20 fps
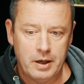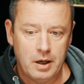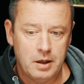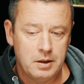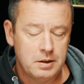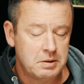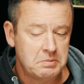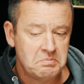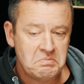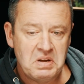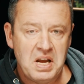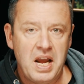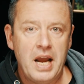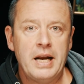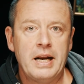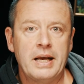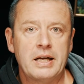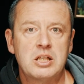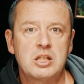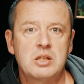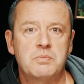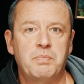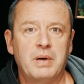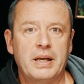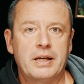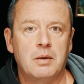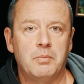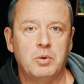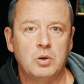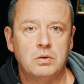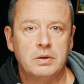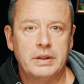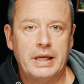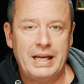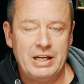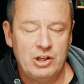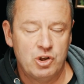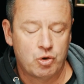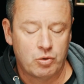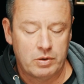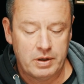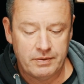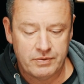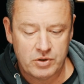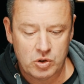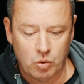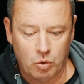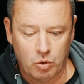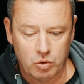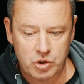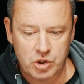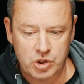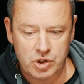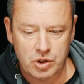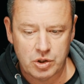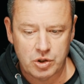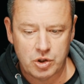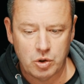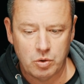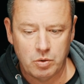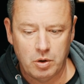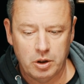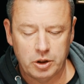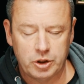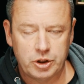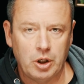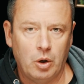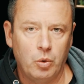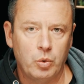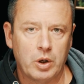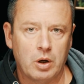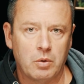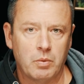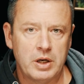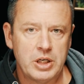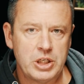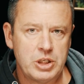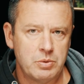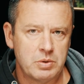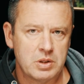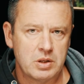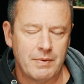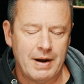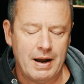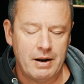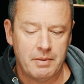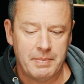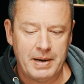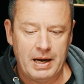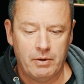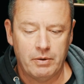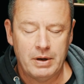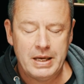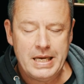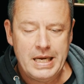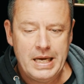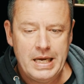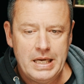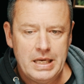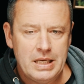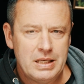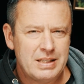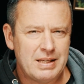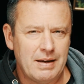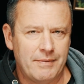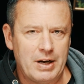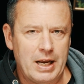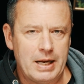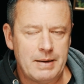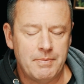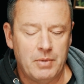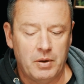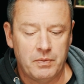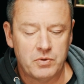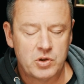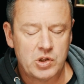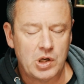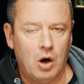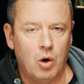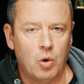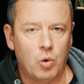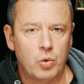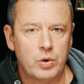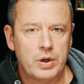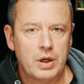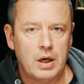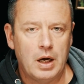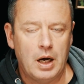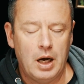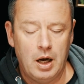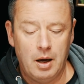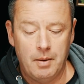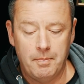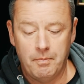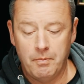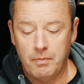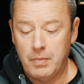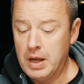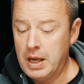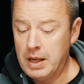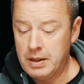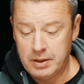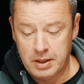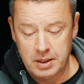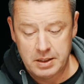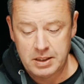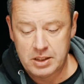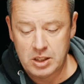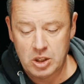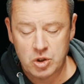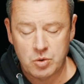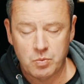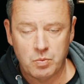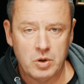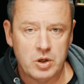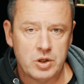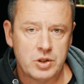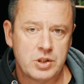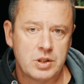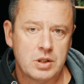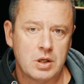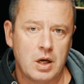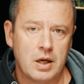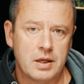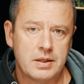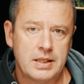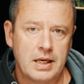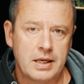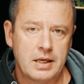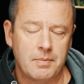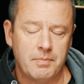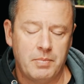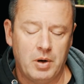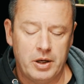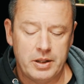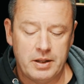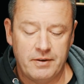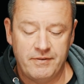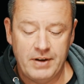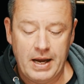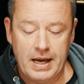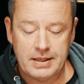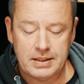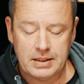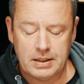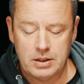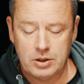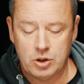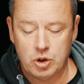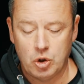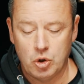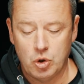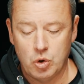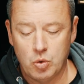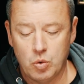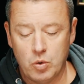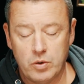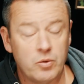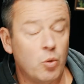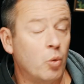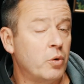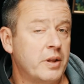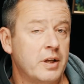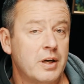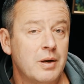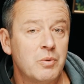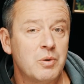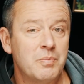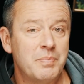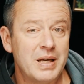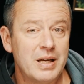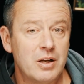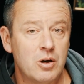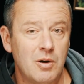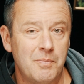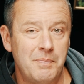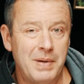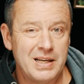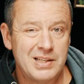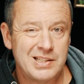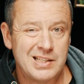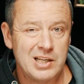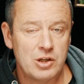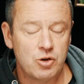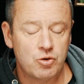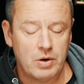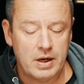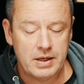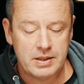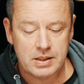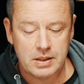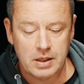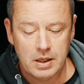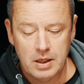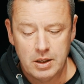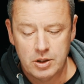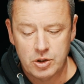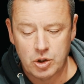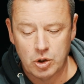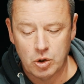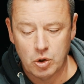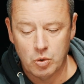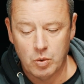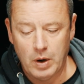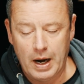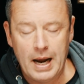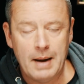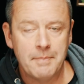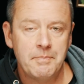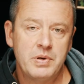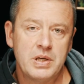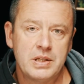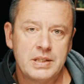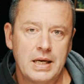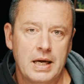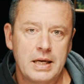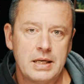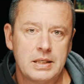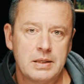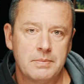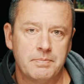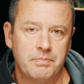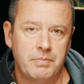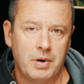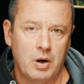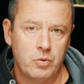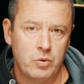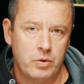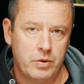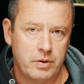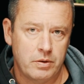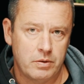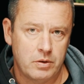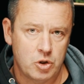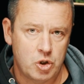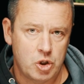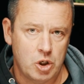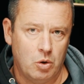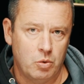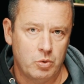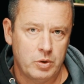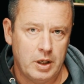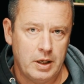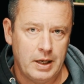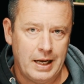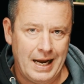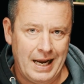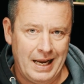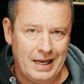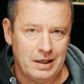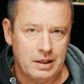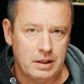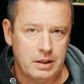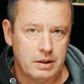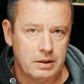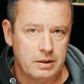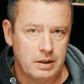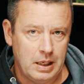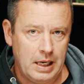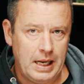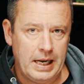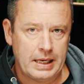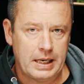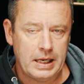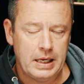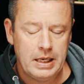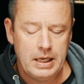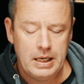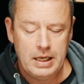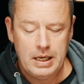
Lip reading: a inexplicable injury of sorts to her shoulder when she was around about 7-8 months old, the decision was taken by the vet that it would be in her best interest to amputate both the shoulder and the leg.